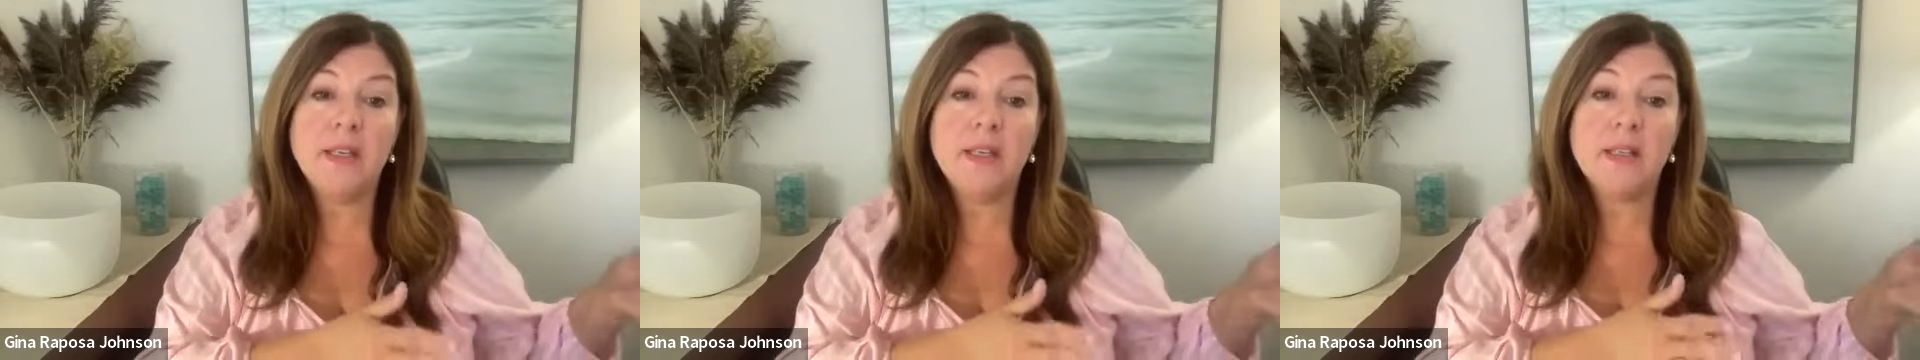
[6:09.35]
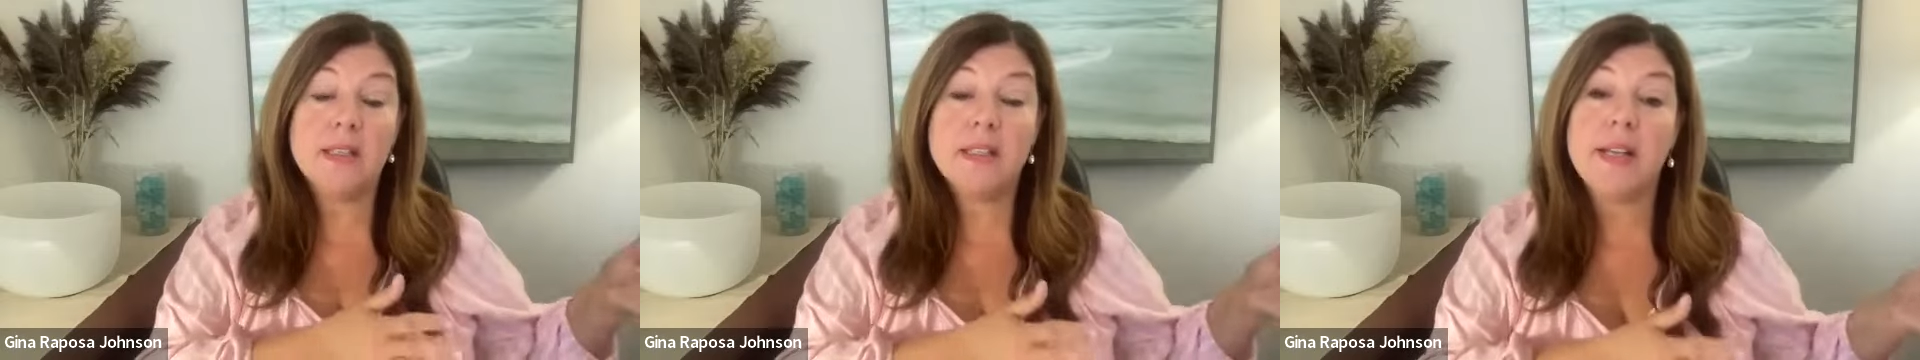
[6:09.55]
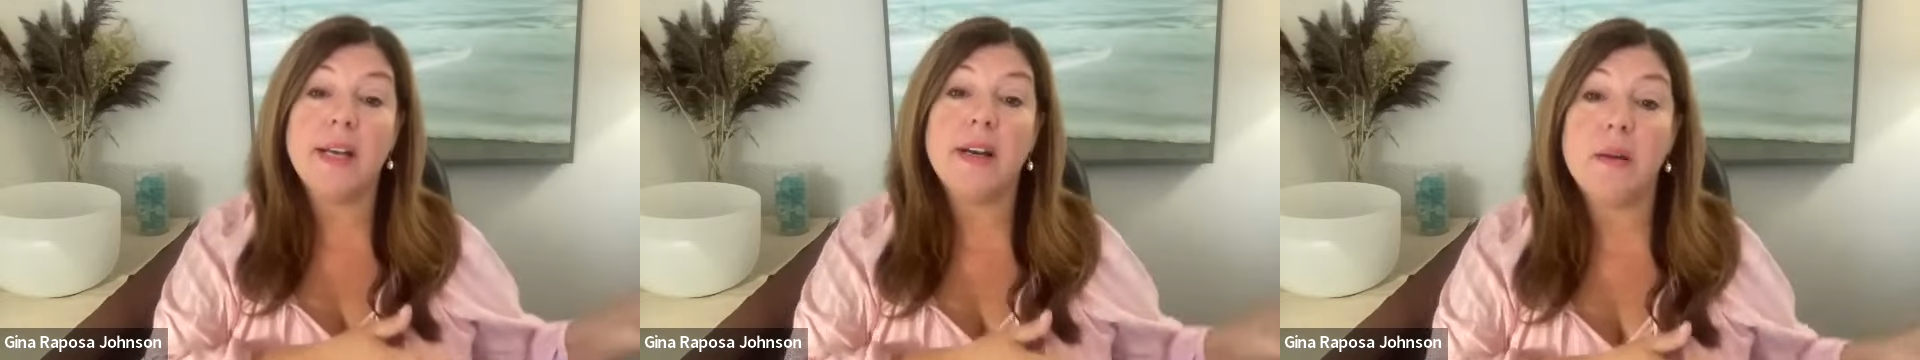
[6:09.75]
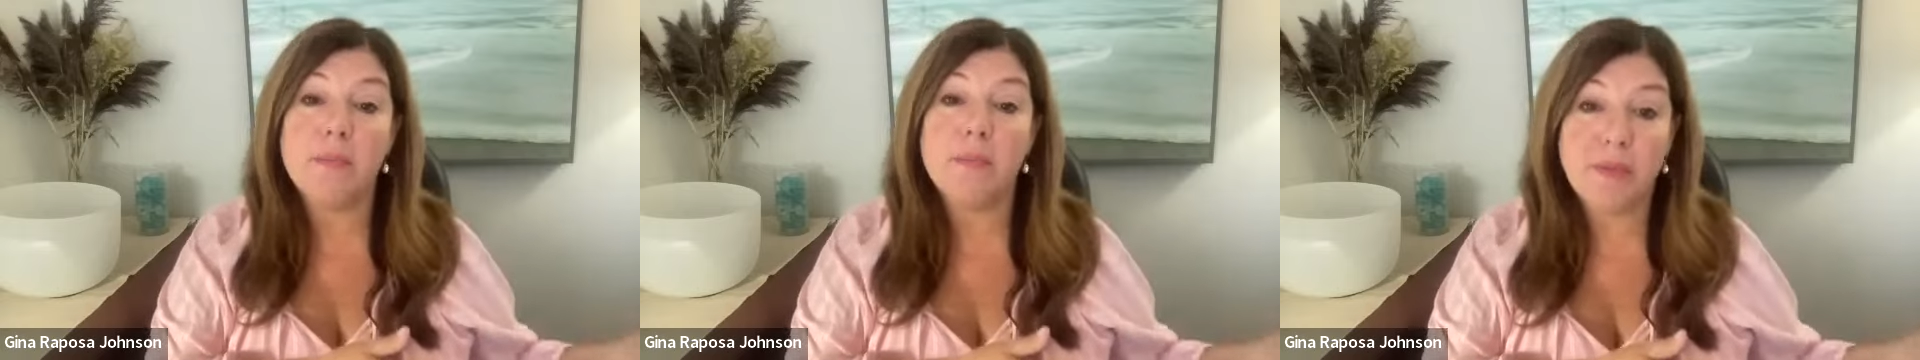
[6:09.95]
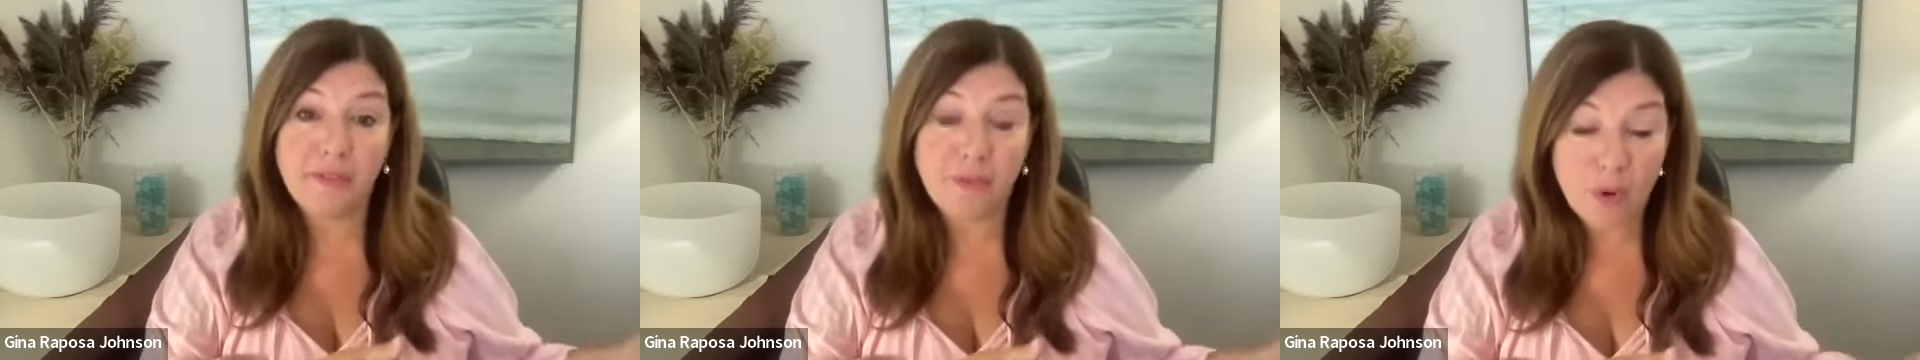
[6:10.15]
set
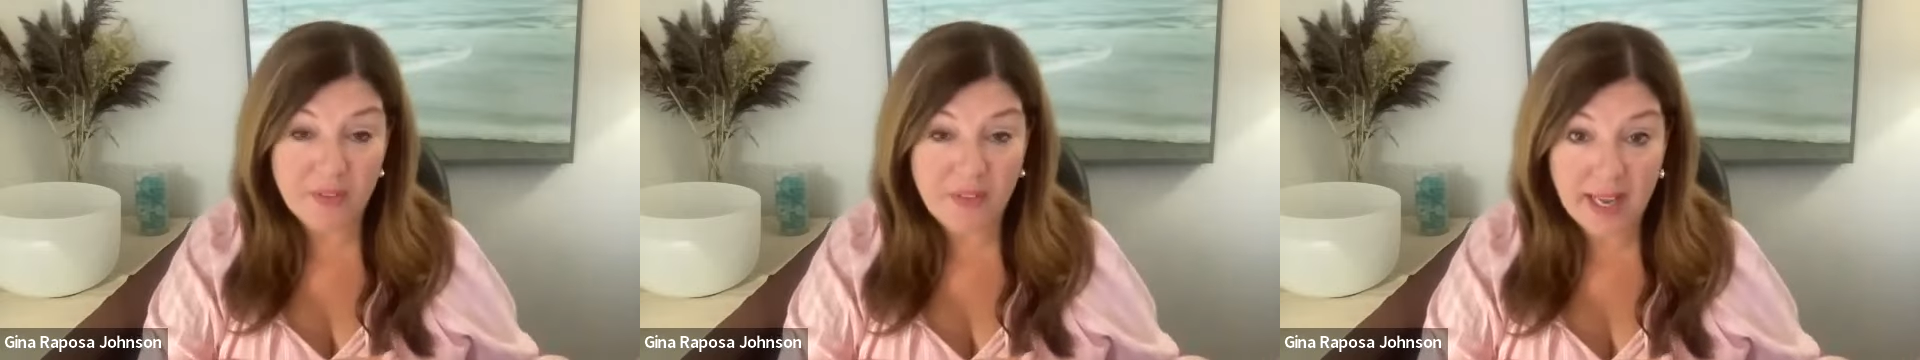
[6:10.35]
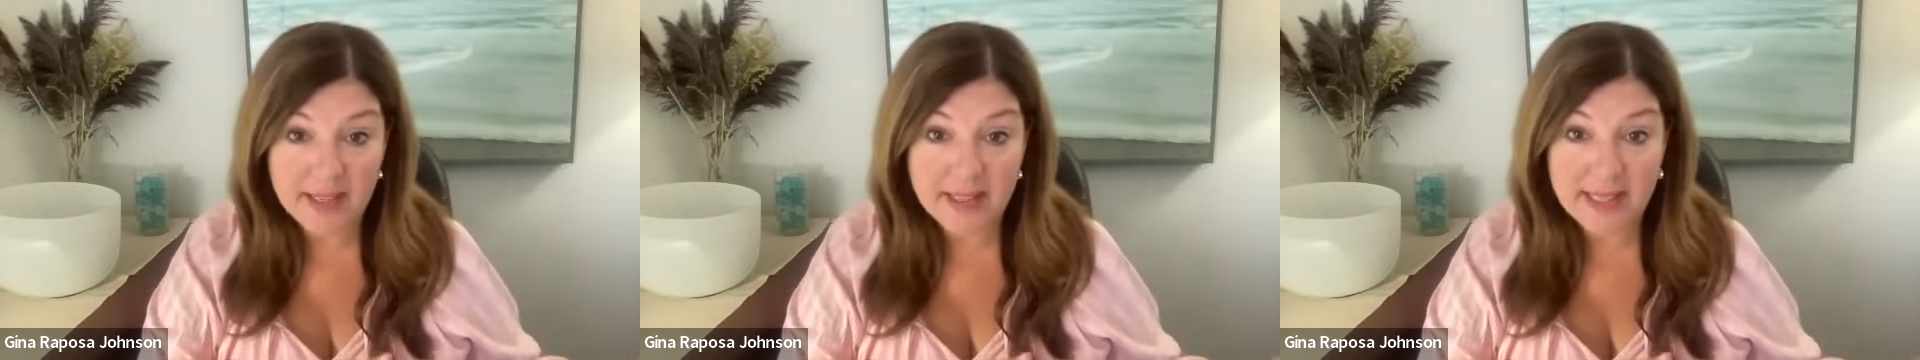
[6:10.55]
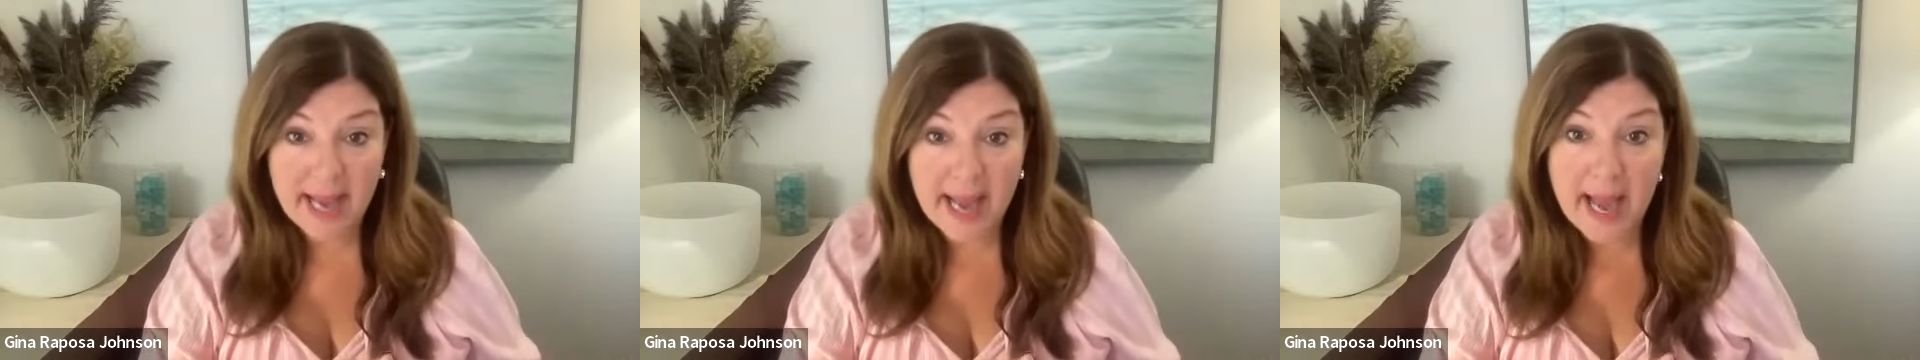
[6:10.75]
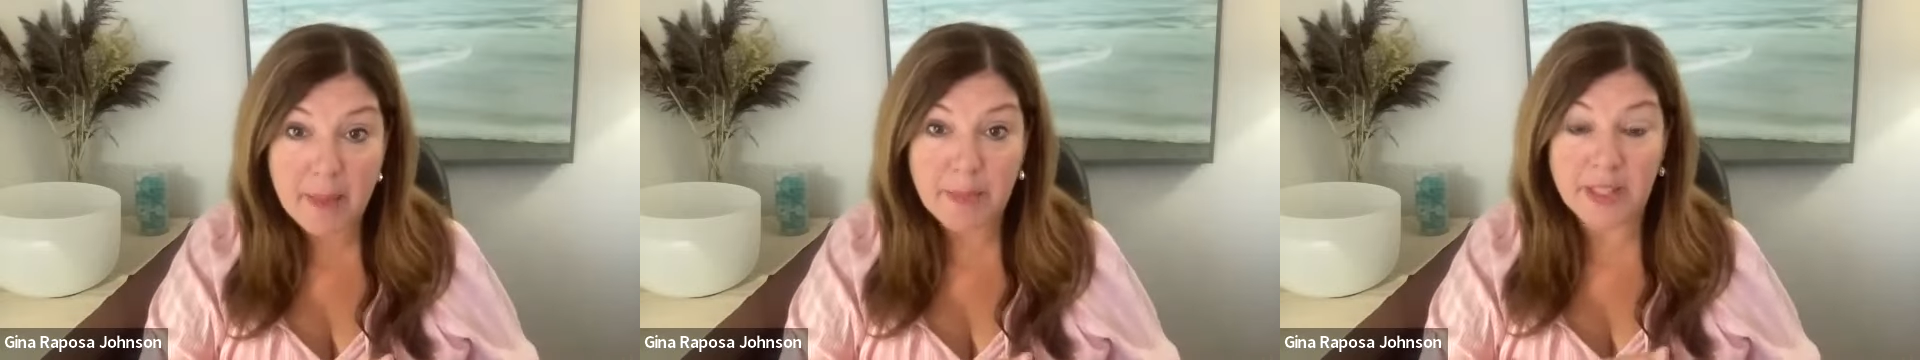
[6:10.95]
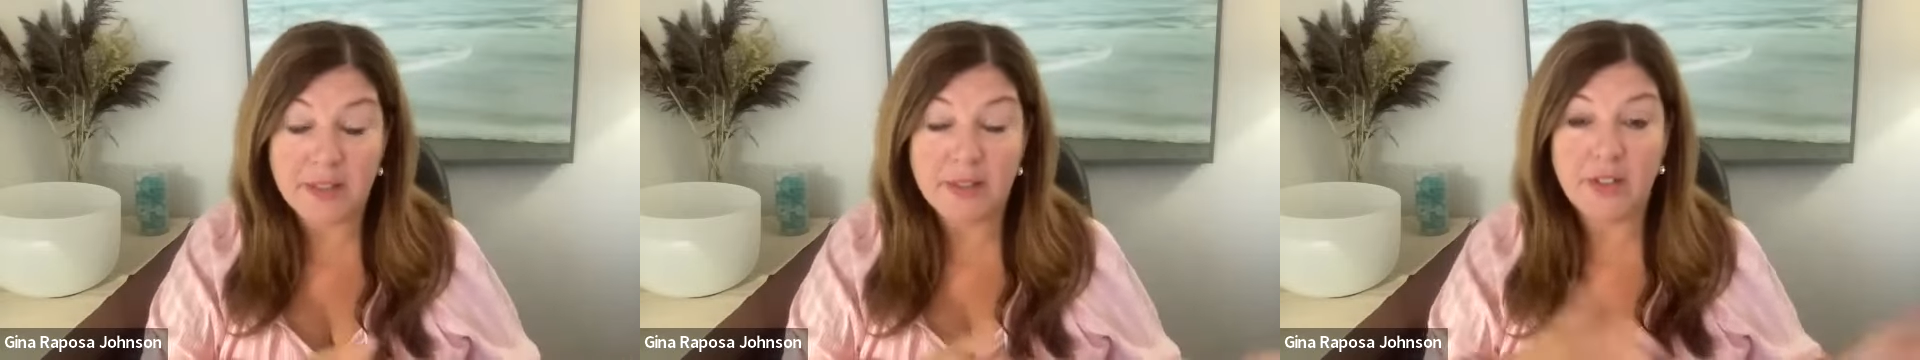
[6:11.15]
up for that to
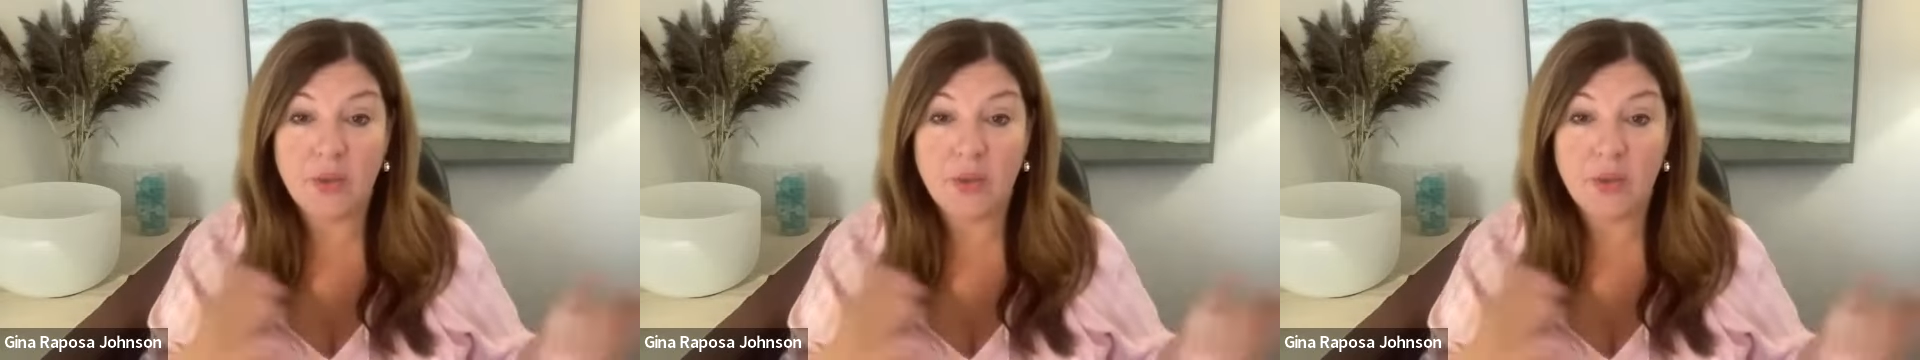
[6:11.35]
happen.